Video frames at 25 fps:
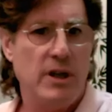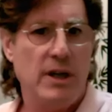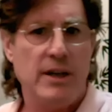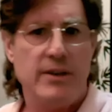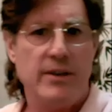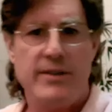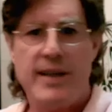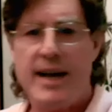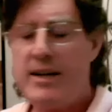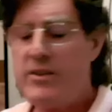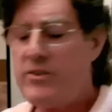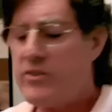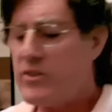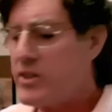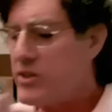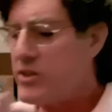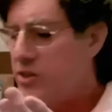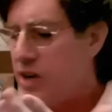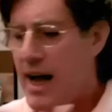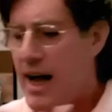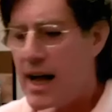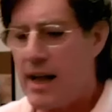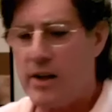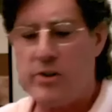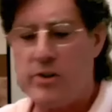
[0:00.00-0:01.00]
That's the
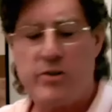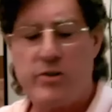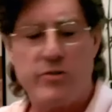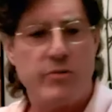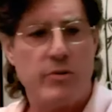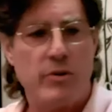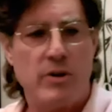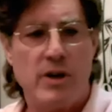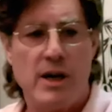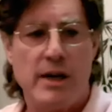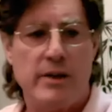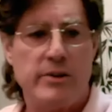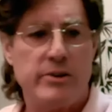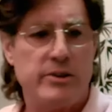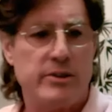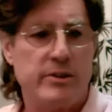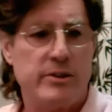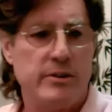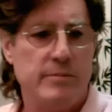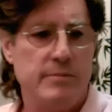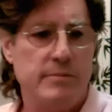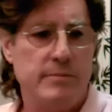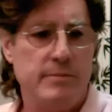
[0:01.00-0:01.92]
challenge for us.